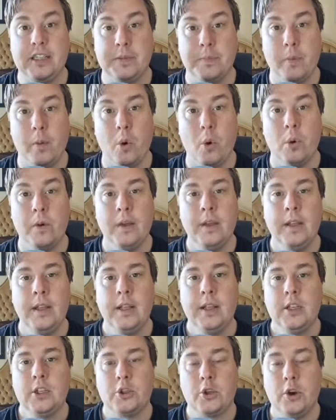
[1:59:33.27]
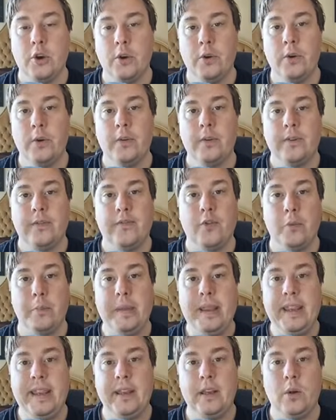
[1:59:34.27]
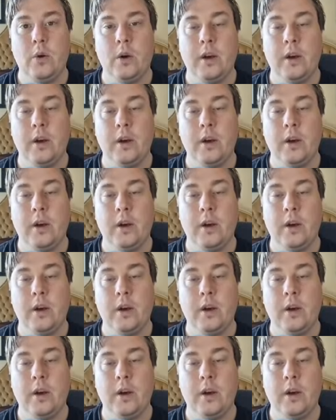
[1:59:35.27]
more. So for me,